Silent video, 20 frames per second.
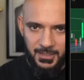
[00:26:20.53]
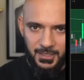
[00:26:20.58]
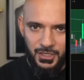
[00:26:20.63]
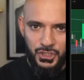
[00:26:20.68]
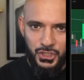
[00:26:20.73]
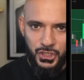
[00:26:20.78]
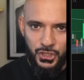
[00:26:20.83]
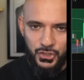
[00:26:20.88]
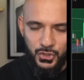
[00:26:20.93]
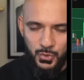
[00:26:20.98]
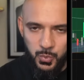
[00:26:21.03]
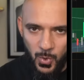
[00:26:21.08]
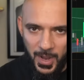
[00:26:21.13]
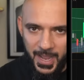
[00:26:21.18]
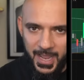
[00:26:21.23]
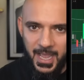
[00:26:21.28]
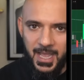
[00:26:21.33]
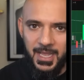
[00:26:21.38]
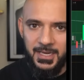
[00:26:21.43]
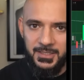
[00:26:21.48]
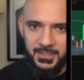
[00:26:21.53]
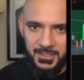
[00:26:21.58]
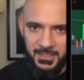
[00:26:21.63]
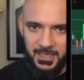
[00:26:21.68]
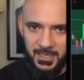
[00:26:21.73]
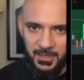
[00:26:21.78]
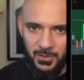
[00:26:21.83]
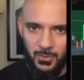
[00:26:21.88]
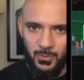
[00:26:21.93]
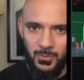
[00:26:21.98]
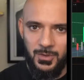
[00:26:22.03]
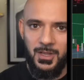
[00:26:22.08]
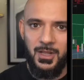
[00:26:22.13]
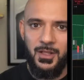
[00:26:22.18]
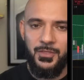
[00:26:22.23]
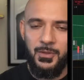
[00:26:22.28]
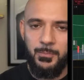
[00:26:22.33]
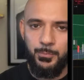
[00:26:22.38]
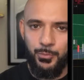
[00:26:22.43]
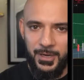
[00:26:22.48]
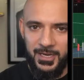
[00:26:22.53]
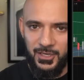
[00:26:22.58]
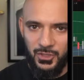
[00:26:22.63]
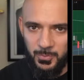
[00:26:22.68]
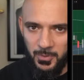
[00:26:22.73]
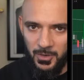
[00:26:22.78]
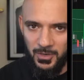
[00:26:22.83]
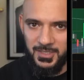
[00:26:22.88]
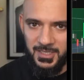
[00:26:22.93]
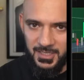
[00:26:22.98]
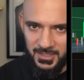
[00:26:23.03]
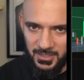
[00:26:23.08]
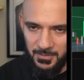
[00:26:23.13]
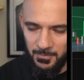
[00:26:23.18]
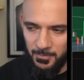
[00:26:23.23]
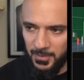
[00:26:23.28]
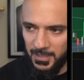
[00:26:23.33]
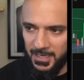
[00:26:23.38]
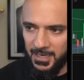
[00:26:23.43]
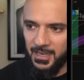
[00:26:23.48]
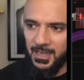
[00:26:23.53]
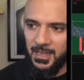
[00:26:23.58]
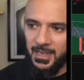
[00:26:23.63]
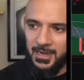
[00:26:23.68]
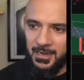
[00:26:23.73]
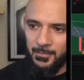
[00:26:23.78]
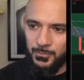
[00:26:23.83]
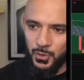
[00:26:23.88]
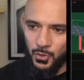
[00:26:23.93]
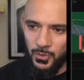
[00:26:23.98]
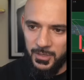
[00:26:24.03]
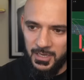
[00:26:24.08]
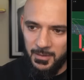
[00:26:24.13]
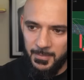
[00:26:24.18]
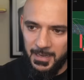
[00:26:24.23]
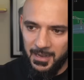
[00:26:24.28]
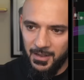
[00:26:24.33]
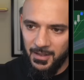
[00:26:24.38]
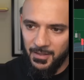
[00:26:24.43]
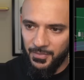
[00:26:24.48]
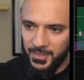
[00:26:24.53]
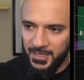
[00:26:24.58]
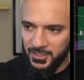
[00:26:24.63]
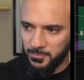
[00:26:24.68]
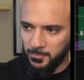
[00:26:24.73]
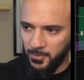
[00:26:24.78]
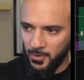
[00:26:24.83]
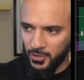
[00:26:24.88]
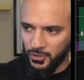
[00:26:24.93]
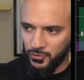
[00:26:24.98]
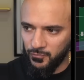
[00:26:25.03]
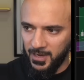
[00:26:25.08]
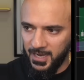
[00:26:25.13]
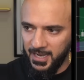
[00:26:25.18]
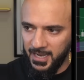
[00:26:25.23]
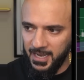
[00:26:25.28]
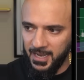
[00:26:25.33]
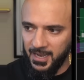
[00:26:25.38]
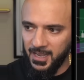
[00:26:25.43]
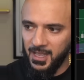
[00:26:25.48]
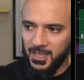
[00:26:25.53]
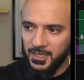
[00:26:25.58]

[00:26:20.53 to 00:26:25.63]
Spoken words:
Just wait until the Brinks box is complete. And I'm talking about this box right here.